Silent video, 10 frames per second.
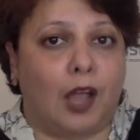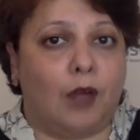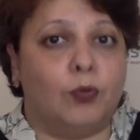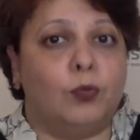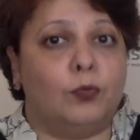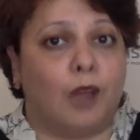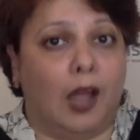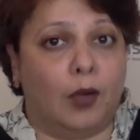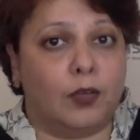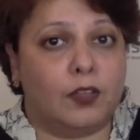
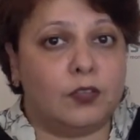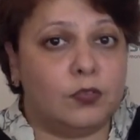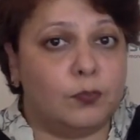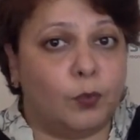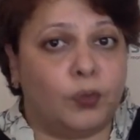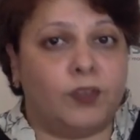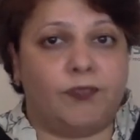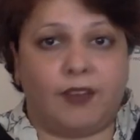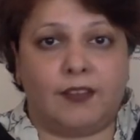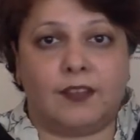the
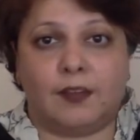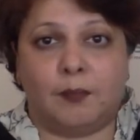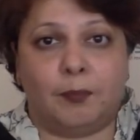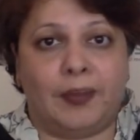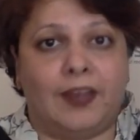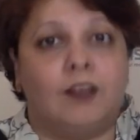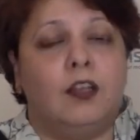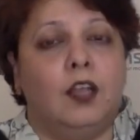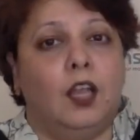funds compare